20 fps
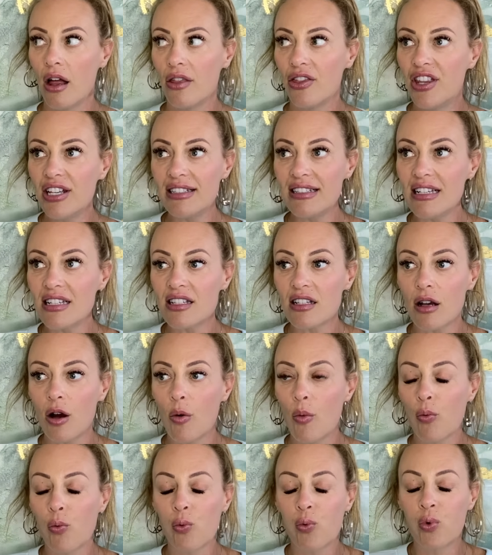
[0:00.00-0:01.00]
this is
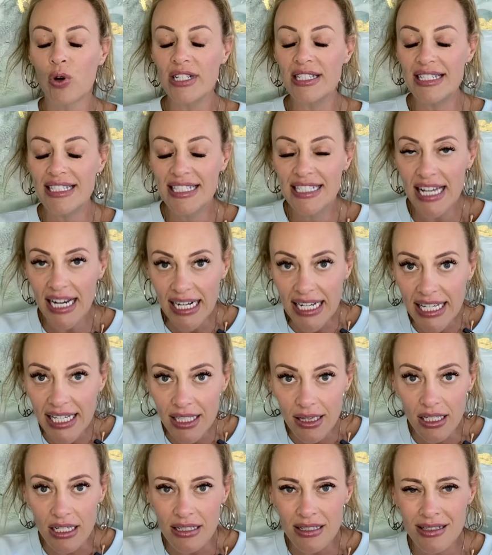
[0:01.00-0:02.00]

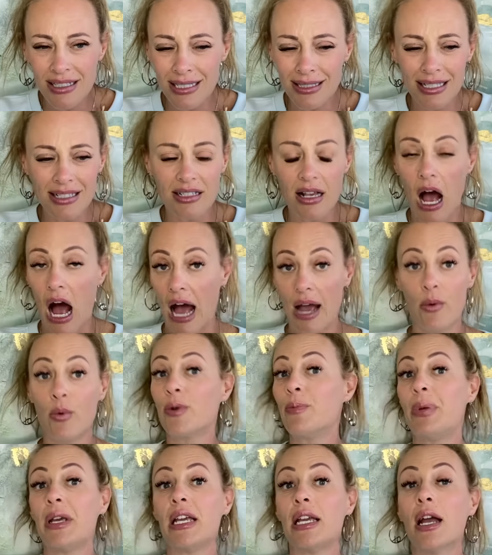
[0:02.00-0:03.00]
ridiculous. This is, I
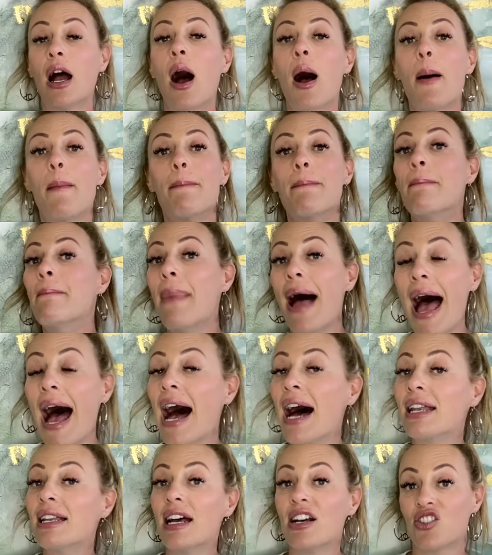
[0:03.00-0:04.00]
would be
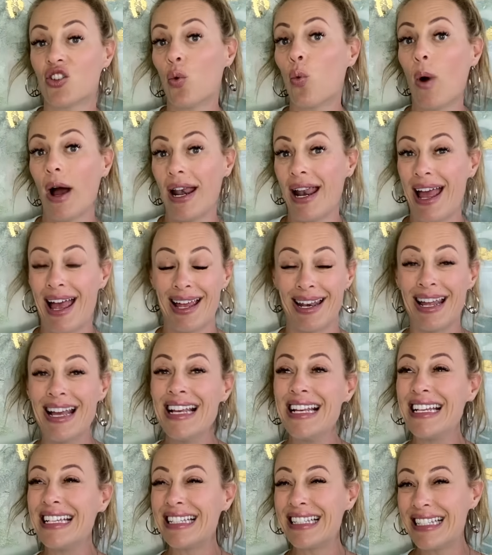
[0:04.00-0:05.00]
mad as a wet hen.
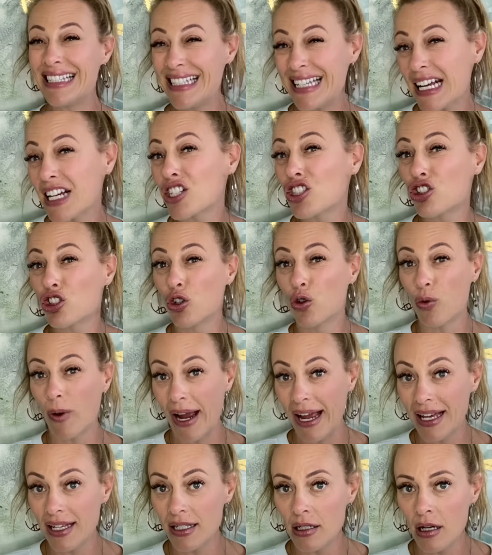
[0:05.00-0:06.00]
Six
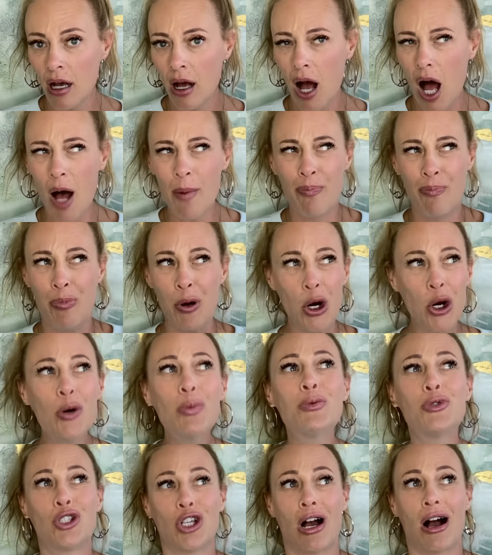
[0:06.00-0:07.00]
grand? A
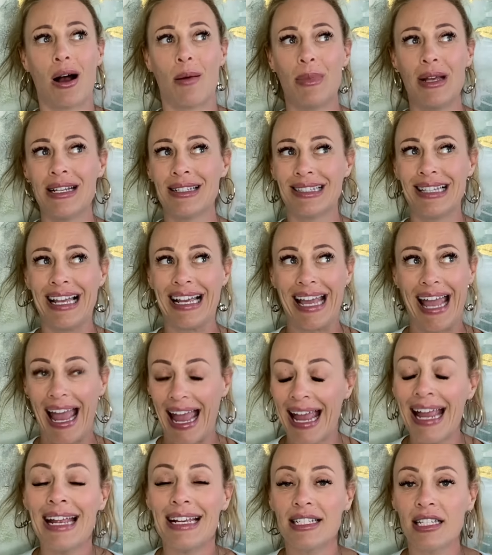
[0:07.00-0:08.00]
boob job is like
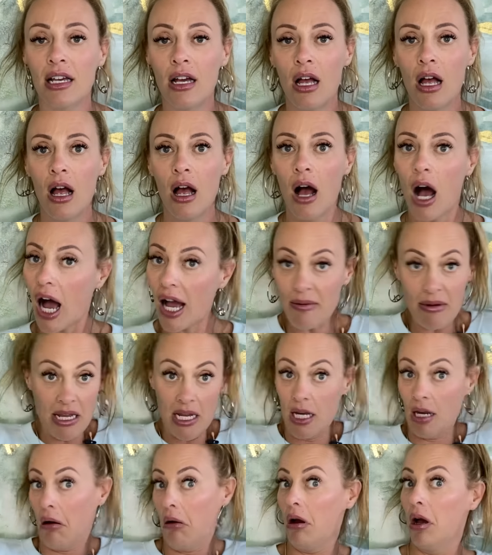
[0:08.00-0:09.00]
eight. I
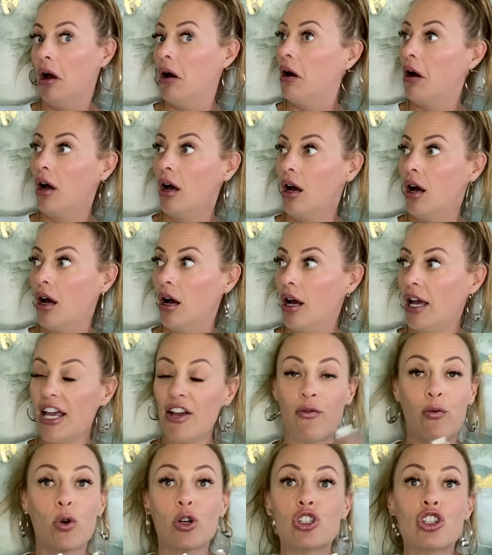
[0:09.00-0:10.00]
mean,
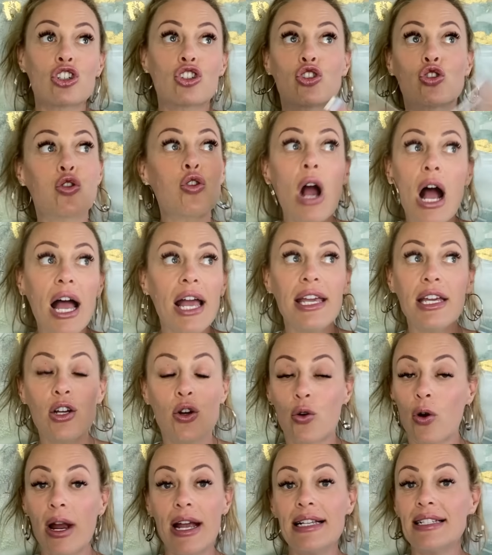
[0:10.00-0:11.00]
if we're just trying
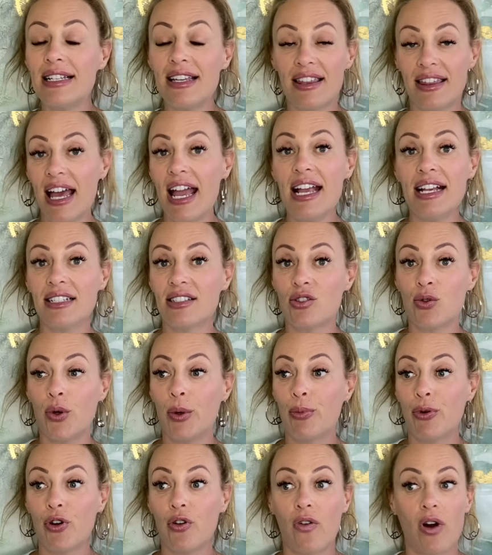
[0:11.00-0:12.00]
crazy things to
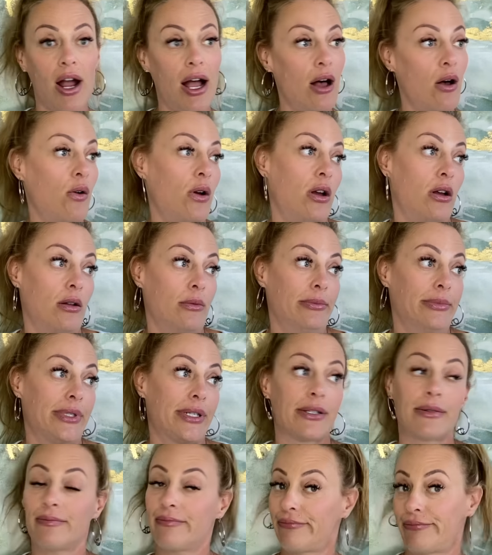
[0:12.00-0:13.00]
improve our
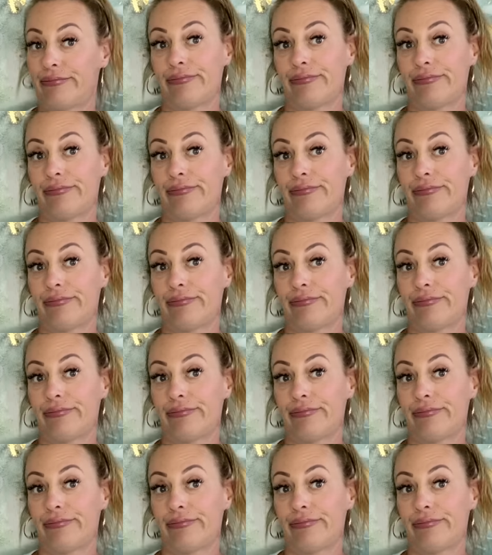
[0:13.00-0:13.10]
outcomes,